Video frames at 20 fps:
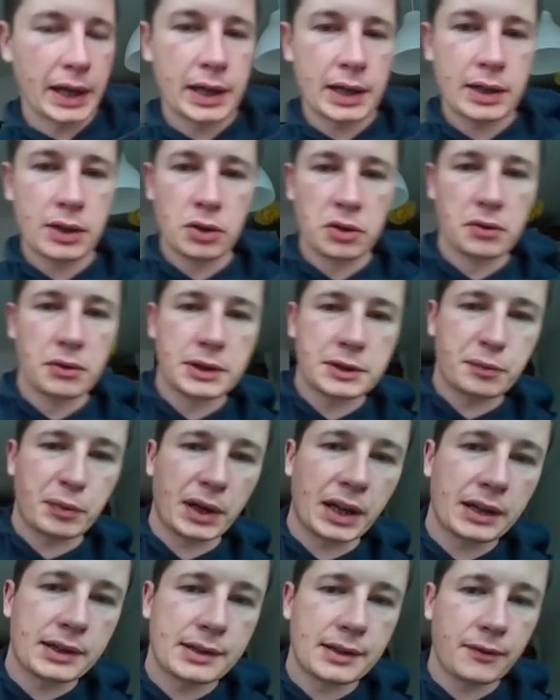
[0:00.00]
He always
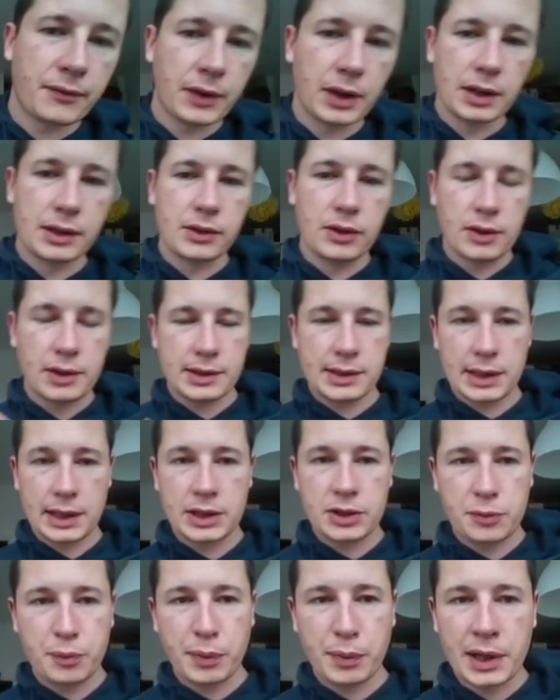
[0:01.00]
plays the Philidor
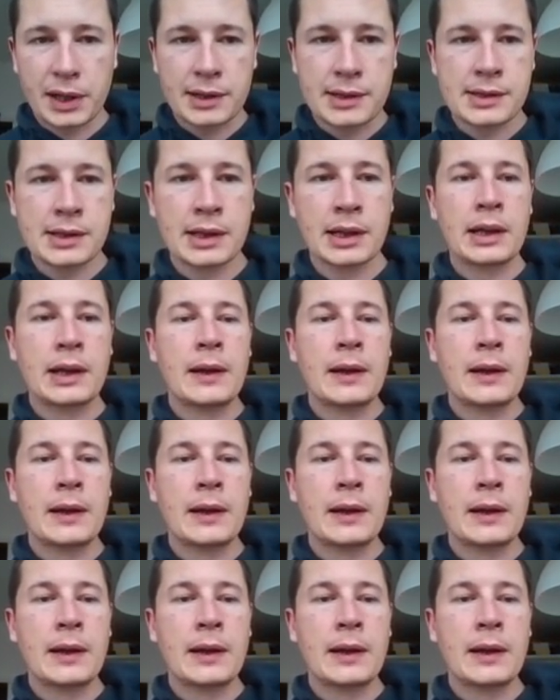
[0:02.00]
slash Pirc,